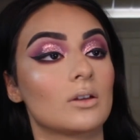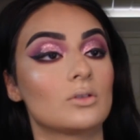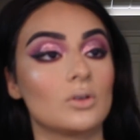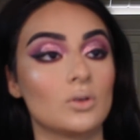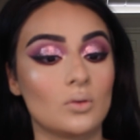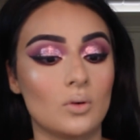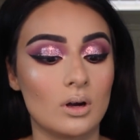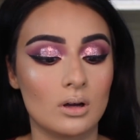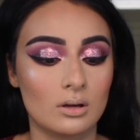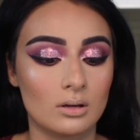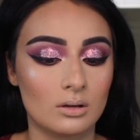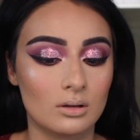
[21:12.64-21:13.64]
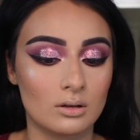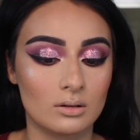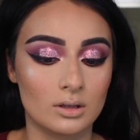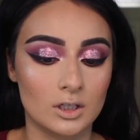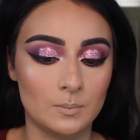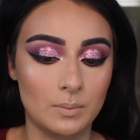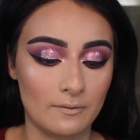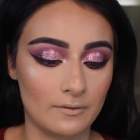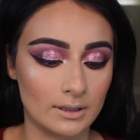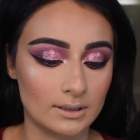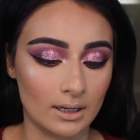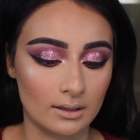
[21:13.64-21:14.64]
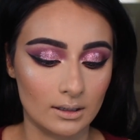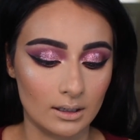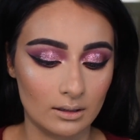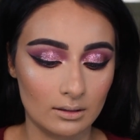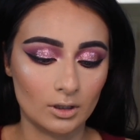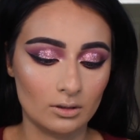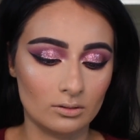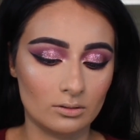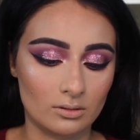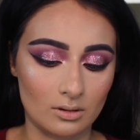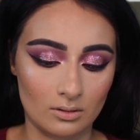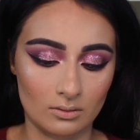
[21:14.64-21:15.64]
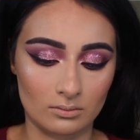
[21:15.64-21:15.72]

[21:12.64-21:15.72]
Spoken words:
do this buffing technique. So